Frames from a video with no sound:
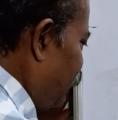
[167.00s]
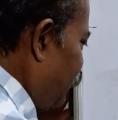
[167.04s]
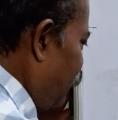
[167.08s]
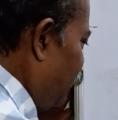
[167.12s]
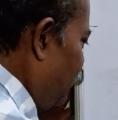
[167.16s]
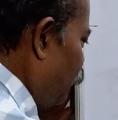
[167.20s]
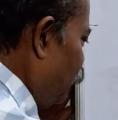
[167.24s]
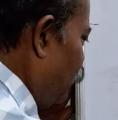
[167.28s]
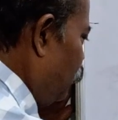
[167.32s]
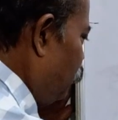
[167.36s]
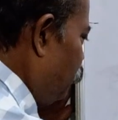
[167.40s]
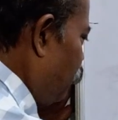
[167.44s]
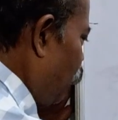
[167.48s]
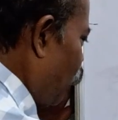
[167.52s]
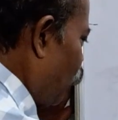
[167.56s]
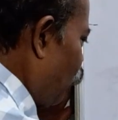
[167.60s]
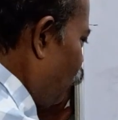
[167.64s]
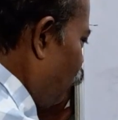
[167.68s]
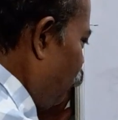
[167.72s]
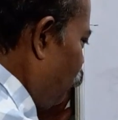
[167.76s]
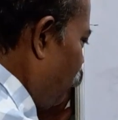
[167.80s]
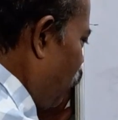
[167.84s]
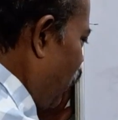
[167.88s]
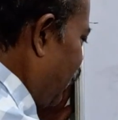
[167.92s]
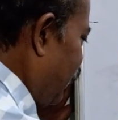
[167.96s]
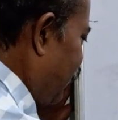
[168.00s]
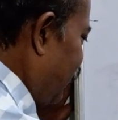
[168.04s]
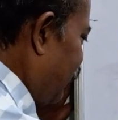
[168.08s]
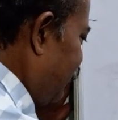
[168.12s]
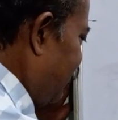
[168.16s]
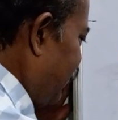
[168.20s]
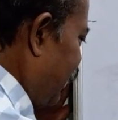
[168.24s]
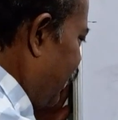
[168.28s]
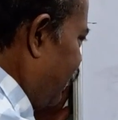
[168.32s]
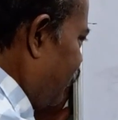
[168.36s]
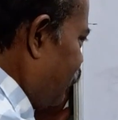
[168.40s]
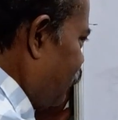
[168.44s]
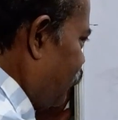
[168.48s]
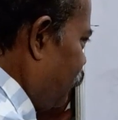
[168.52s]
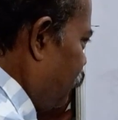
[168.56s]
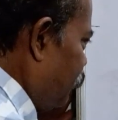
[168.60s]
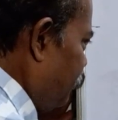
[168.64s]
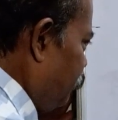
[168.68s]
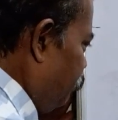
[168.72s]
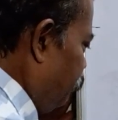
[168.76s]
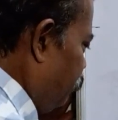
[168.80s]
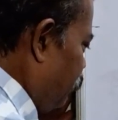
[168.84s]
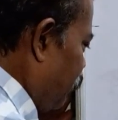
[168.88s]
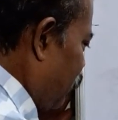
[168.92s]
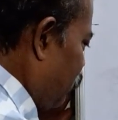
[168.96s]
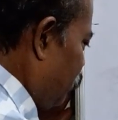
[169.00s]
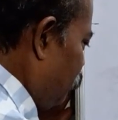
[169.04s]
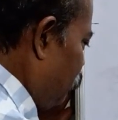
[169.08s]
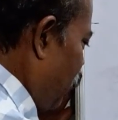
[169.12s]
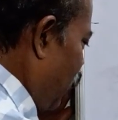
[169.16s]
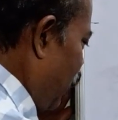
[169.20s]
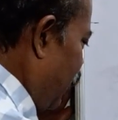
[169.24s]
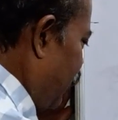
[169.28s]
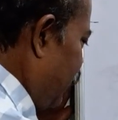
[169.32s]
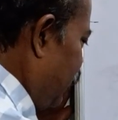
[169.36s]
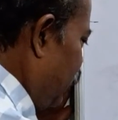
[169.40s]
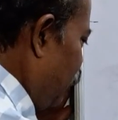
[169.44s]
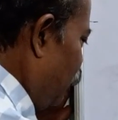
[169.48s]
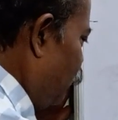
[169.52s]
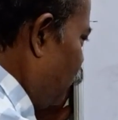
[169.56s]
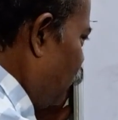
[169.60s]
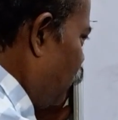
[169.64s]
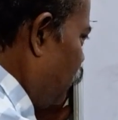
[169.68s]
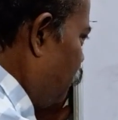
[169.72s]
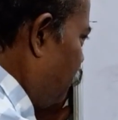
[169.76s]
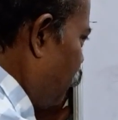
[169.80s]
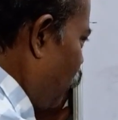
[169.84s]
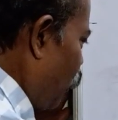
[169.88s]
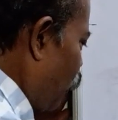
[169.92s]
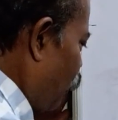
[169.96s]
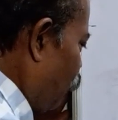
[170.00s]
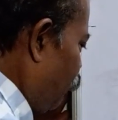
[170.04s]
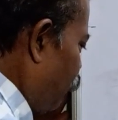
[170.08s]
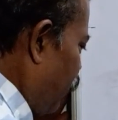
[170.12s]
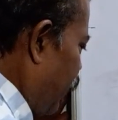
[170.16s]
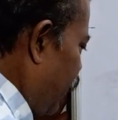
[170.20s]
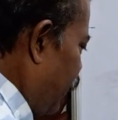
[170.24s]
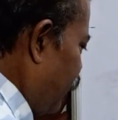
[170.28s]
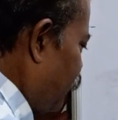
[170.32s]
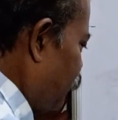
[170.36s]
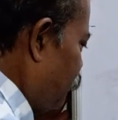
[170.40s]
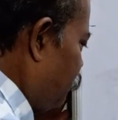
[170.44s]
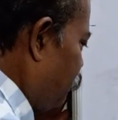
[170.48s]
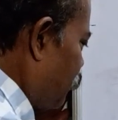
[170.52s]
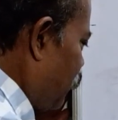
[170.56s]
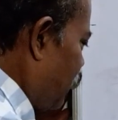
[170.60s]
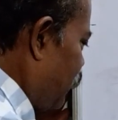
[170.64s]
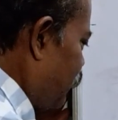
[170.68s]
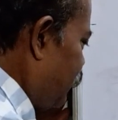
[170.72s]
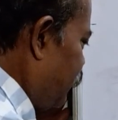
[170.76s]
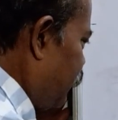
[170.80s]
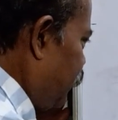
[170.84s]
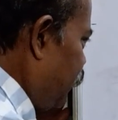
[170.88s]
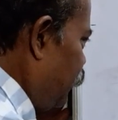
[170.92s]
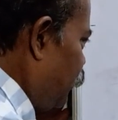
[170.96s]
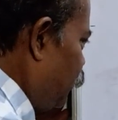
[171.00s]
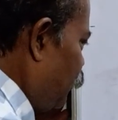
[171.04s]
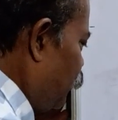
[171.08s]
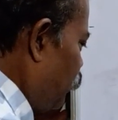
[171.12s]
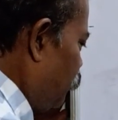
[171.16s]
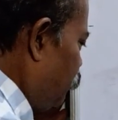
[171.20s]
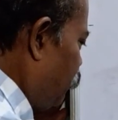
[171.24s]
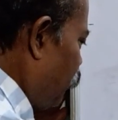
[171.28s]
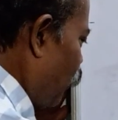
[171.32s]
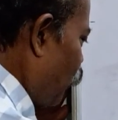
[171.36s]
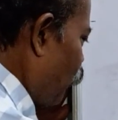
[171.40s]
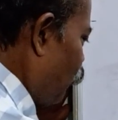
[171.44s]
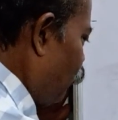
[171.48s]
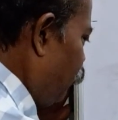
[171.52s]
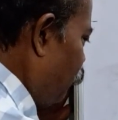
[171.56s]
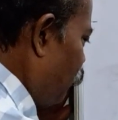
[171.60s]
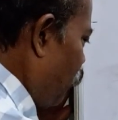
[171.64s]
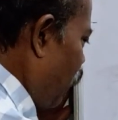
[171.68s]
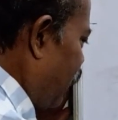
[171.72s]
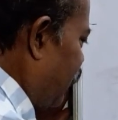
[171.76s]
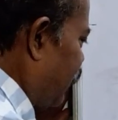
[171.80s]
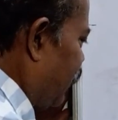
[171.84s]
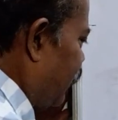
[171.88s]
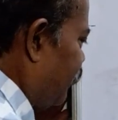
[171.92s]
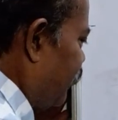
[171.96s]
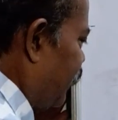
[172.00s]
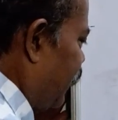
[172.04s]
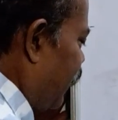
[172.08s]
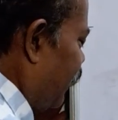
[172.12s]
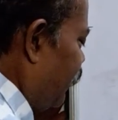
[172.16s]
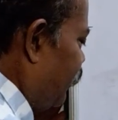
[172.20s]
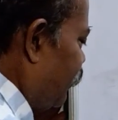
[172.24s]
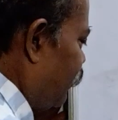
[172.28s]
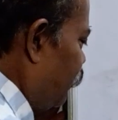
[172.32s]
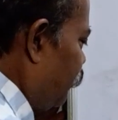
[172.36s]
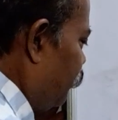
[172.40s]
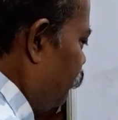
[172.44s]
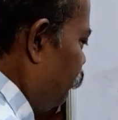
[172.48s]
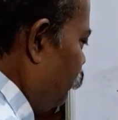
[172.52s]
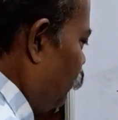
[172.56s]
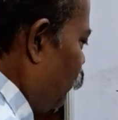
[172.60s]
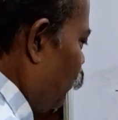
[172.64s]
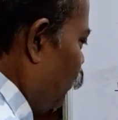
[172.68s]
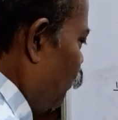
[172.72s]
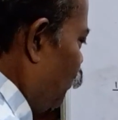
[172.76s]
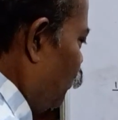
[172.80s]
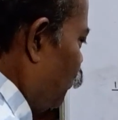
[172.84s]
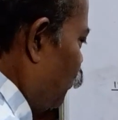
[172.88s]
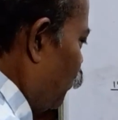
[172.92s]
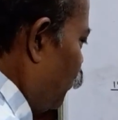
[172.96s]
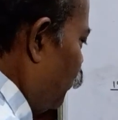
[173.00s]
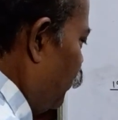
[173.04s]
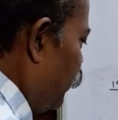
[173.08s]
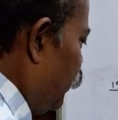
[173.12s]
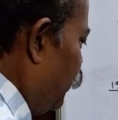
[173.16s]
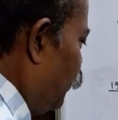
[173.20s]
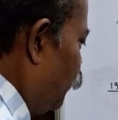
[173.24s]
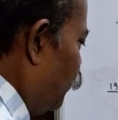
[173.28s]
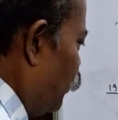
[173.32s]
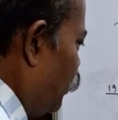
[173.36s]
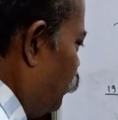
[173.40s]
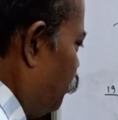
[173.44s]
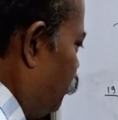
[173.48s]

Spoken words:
e to the power of minus x by e to the power of x plus e to the power of minus x. So e to the